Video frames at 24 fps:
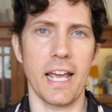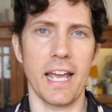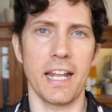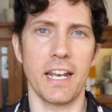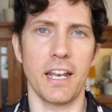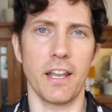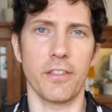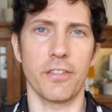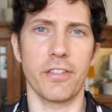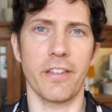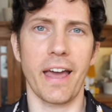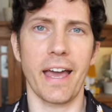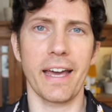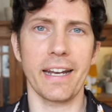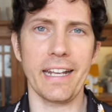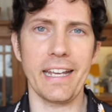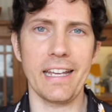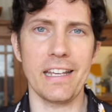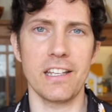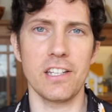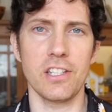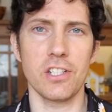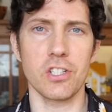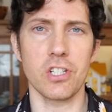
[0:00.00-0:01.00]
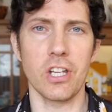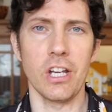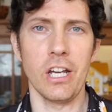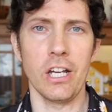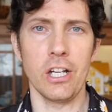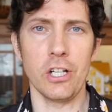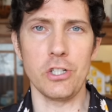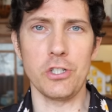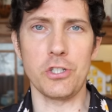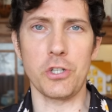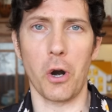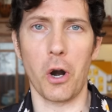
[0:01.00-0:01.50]
and that is
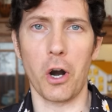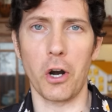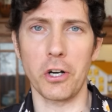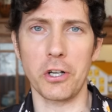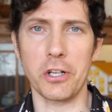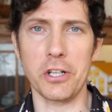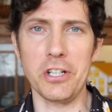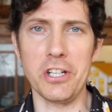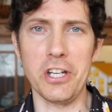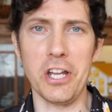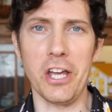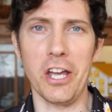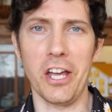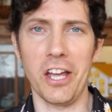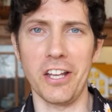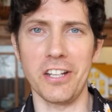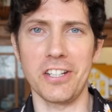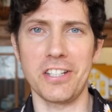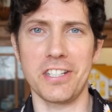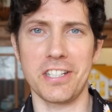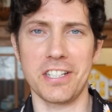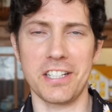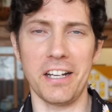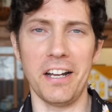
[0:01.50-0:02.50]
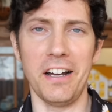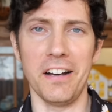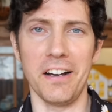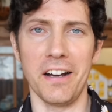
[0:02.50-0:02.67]
darkness.